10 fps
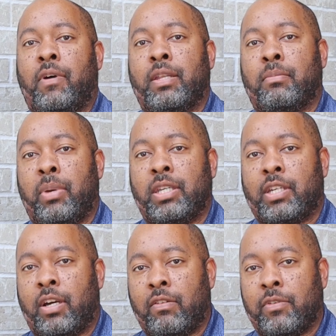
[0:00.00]
find the
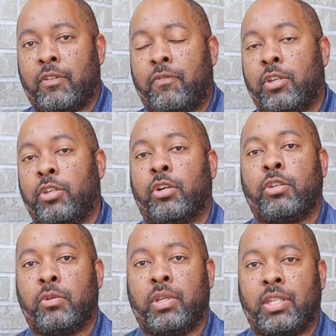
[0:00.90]
best coverage for your
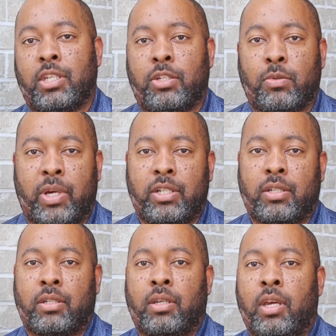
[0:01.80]
unique situation.